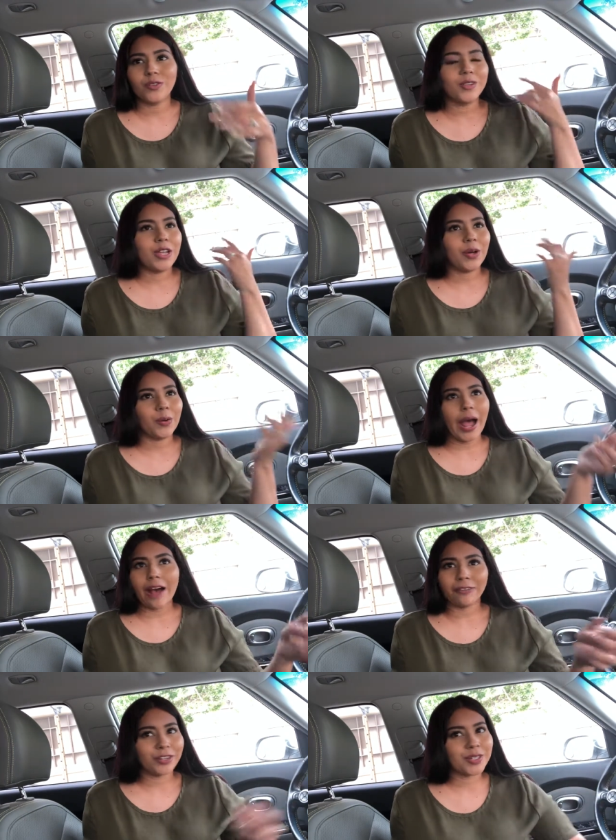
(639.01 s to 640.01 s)
you know,
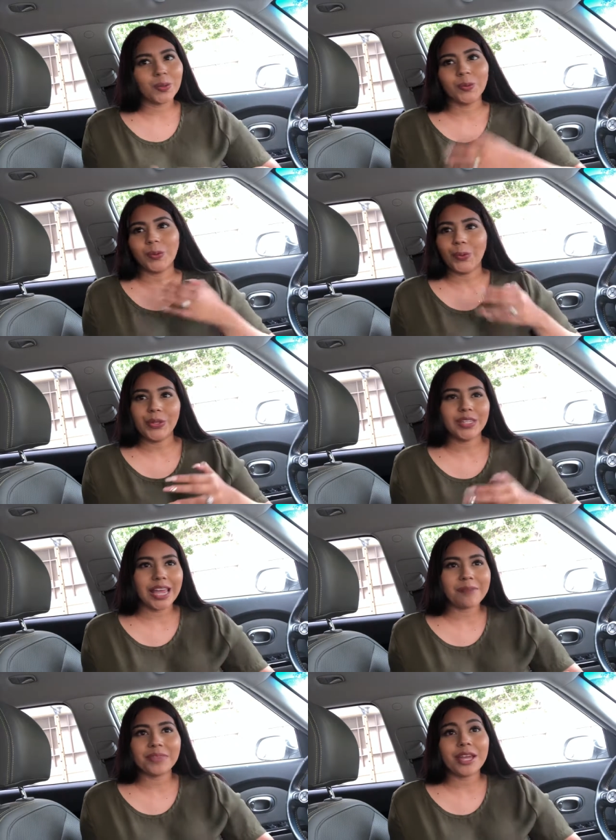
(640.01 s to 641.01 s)
after school, the
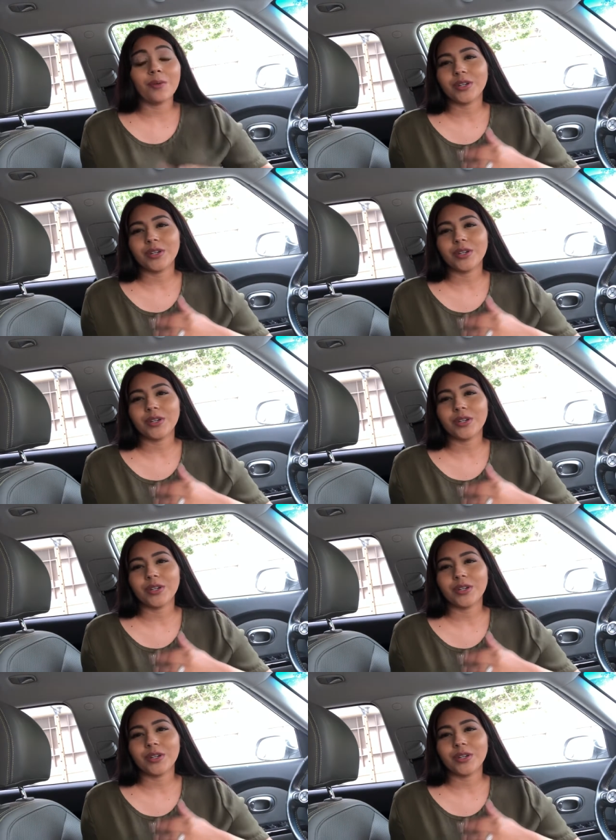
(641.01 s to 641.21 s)
same thing.